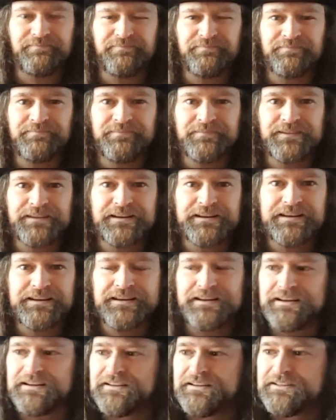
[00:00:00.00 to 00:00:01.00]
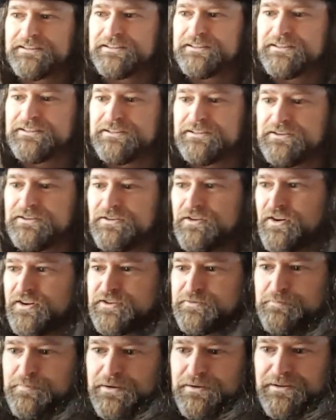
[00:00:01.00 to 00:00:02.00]
By the way, that thing there is a
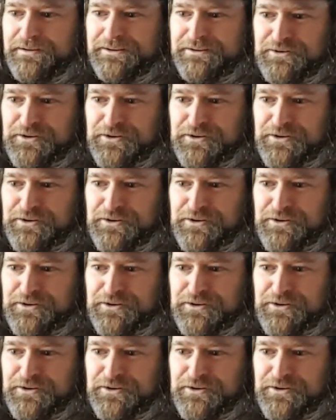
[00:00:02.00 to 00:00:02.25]
battery.